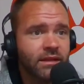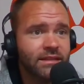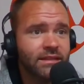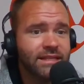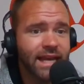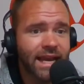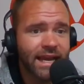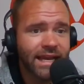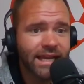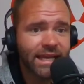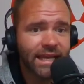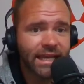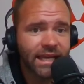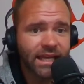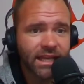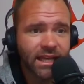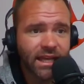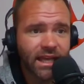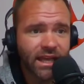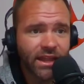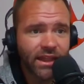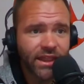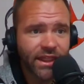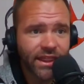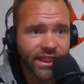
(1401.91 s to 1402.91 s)

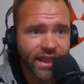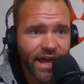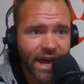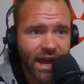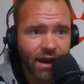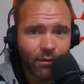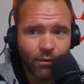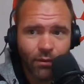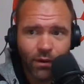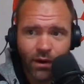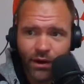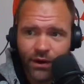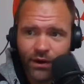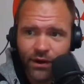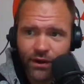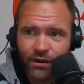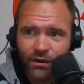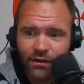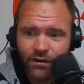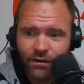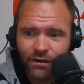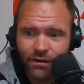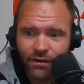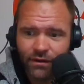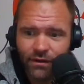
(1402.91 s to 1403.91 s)
taking that
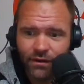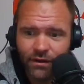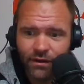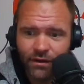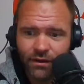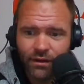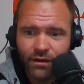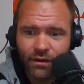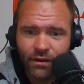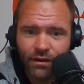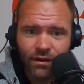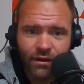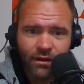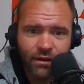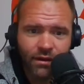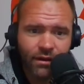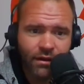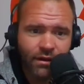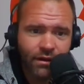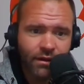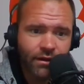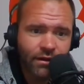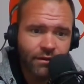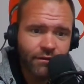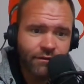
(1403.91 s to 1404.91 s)
one
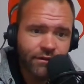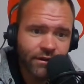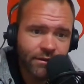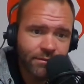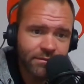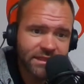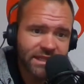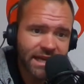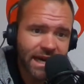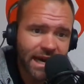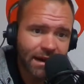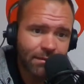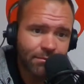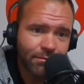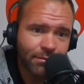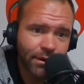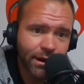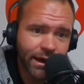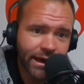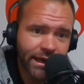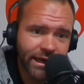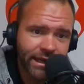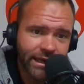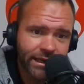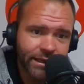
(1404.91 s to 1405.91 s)
from Tom
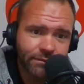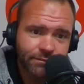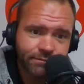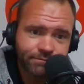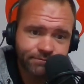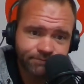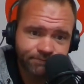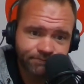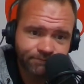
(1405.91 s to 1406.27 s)
Brady.